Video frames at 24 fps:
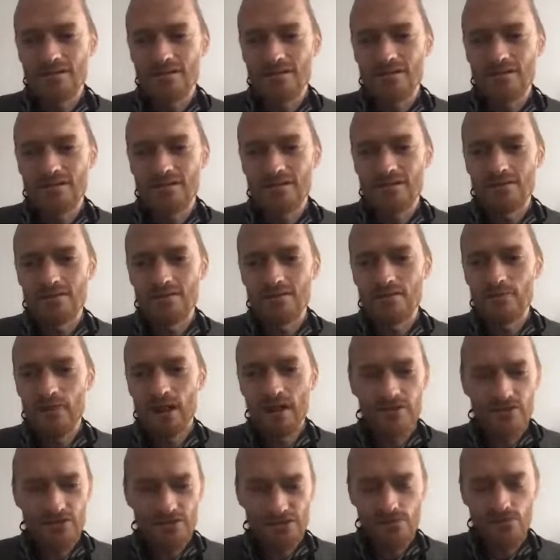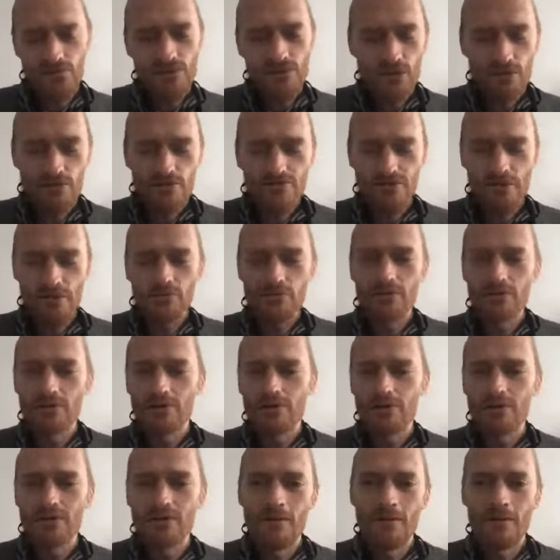to buy the studio from
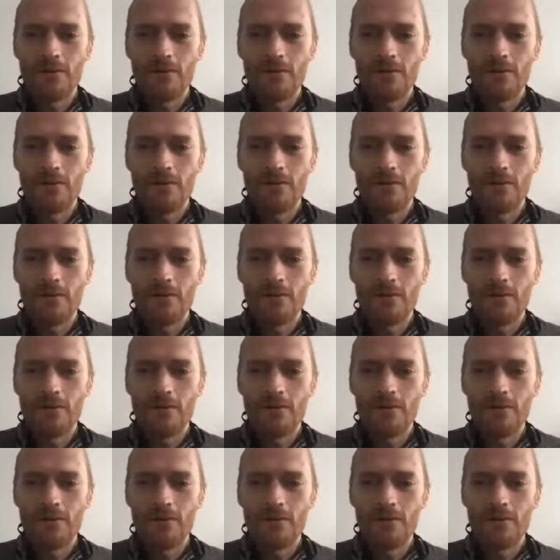her.